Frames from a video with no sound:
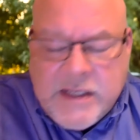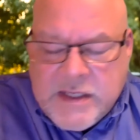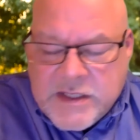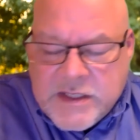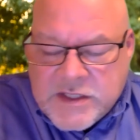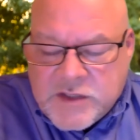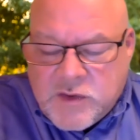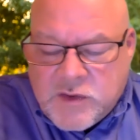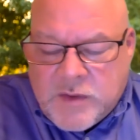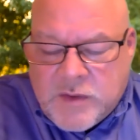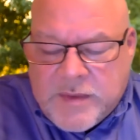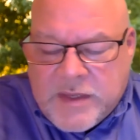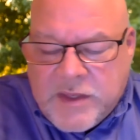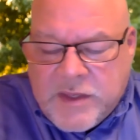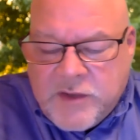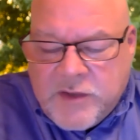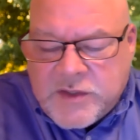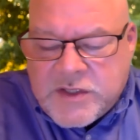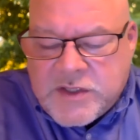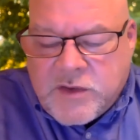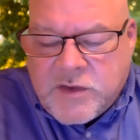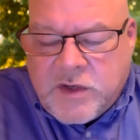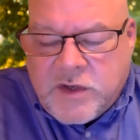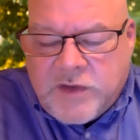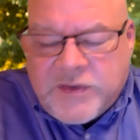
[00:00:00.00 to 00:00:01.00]
So, I mean, those
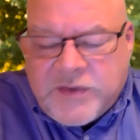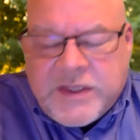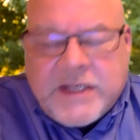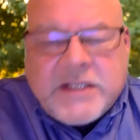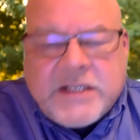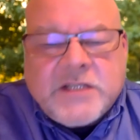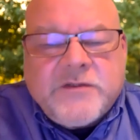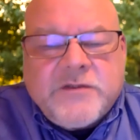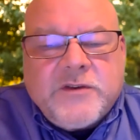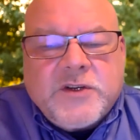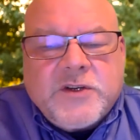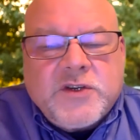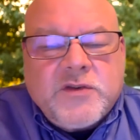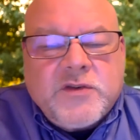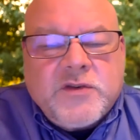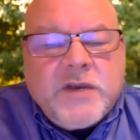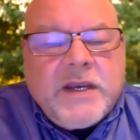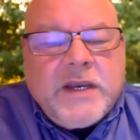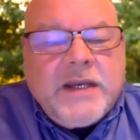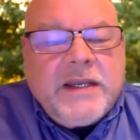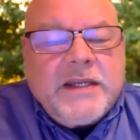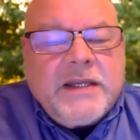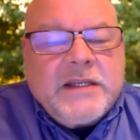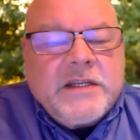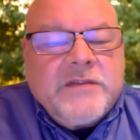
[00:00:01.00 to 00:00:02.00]
are all things for
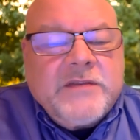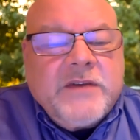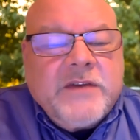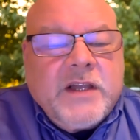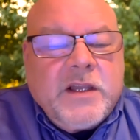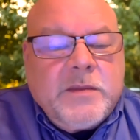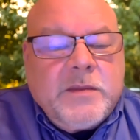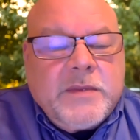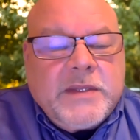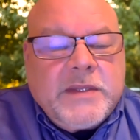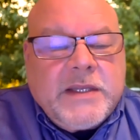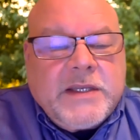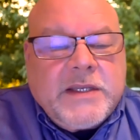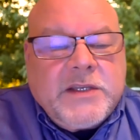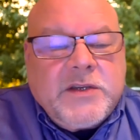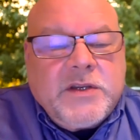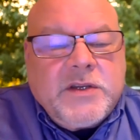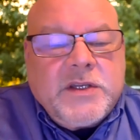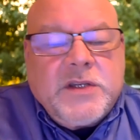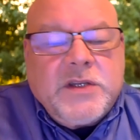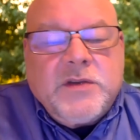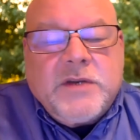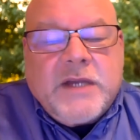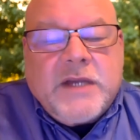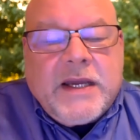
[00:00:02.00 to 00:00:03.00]
training and development that you can
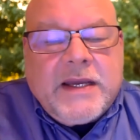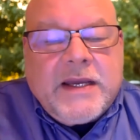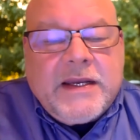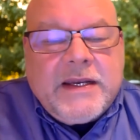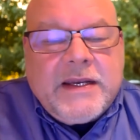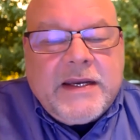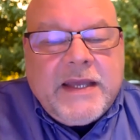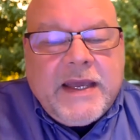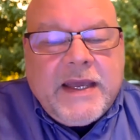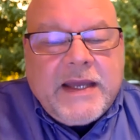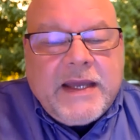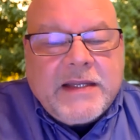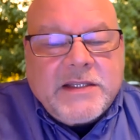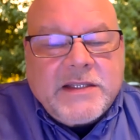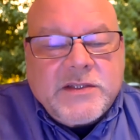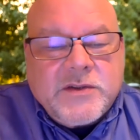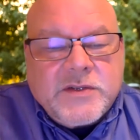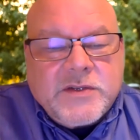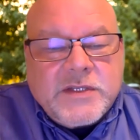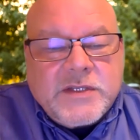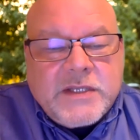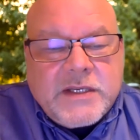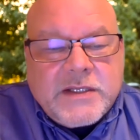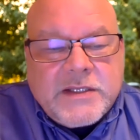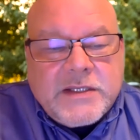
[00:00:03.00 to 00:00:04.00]
do to kind of enhance
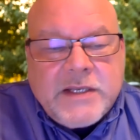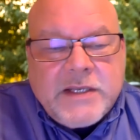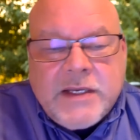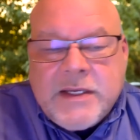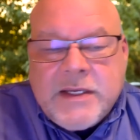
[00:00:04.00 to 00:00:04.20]
those things.